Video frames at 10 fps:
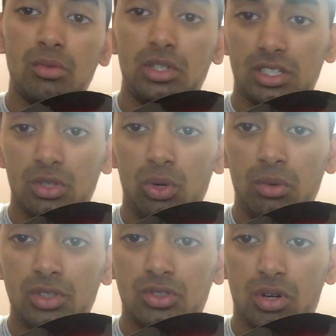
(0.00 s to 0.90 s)
He does it all in
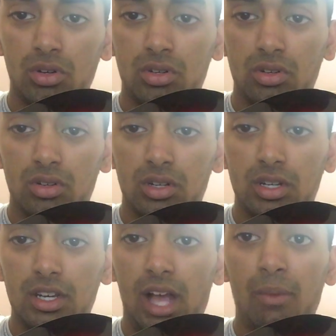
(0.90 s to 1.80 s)
one stroke,
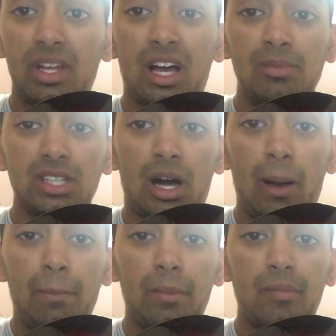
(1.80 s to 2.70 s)
and when he comes up,